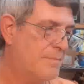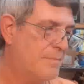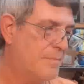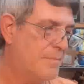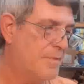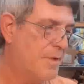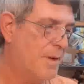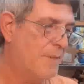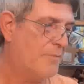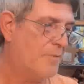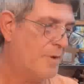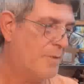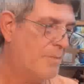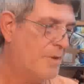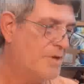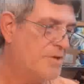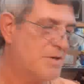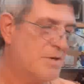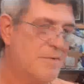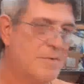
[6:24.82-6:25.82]
Not very
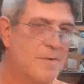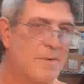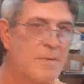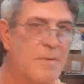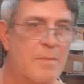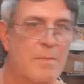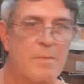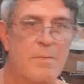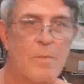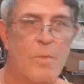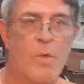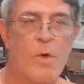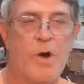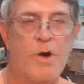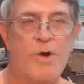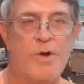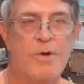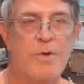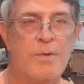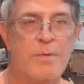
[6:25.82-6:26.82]
much of it.
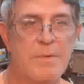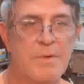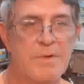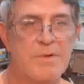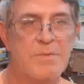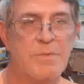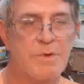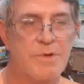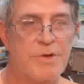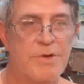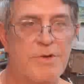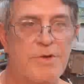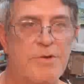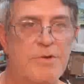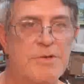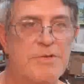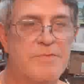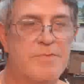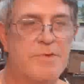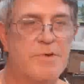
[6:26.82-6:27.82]
Water is what you'd
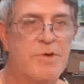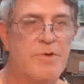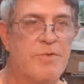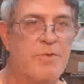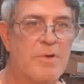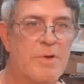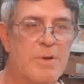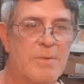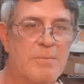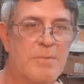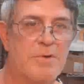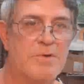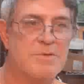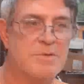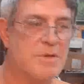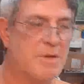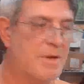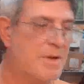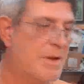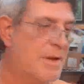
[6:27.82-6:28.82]
use for acrylic
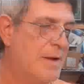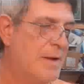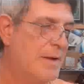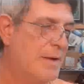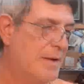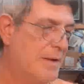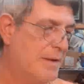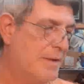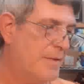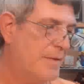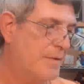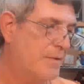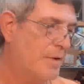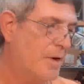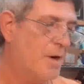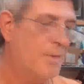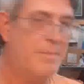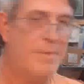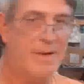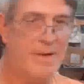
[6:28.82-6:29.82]
mostly. There
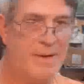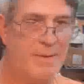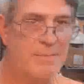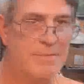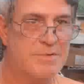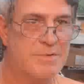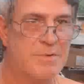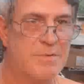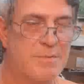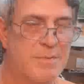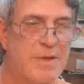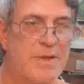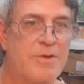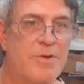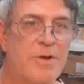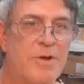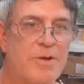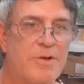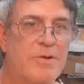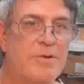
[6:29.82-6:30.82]
are mediums that
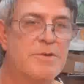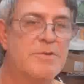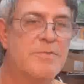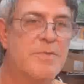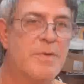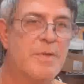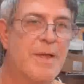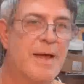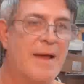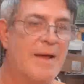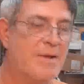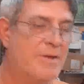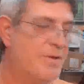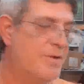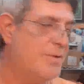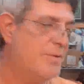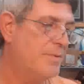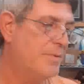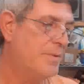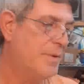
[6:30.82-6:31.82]
you can use for that
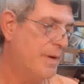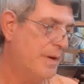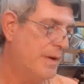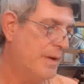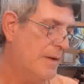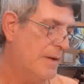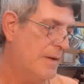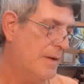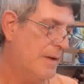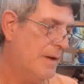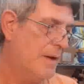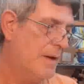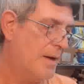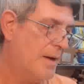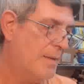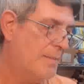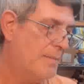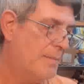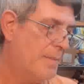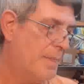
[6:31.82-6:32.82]
too.
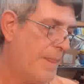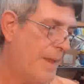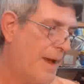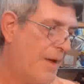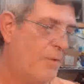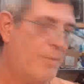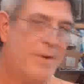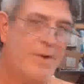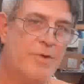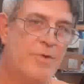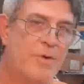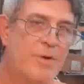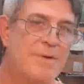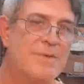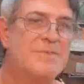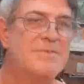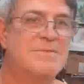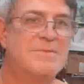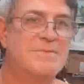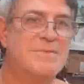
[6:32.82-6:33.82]
I will be
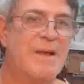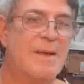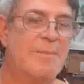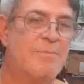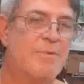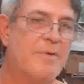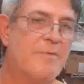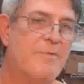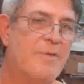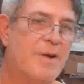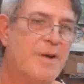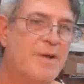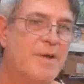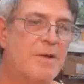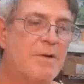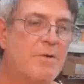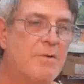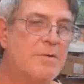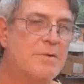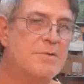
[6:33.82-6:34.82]
doing separate
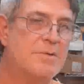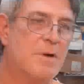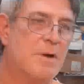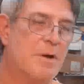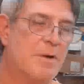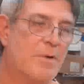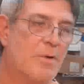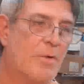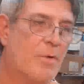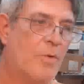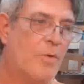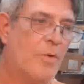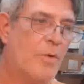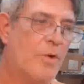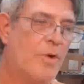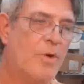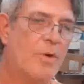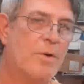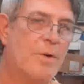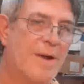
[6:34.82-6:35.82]
videos on
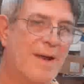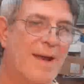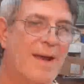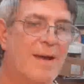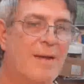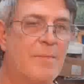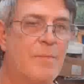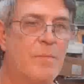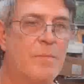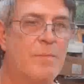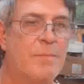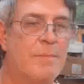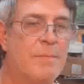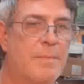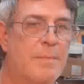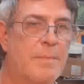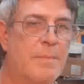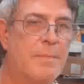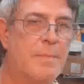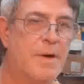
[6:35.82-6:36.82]
oil and
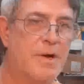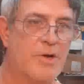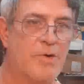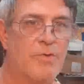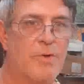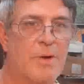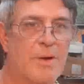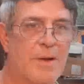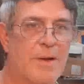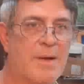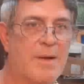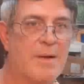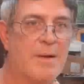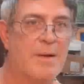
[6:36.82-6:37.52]
acrylic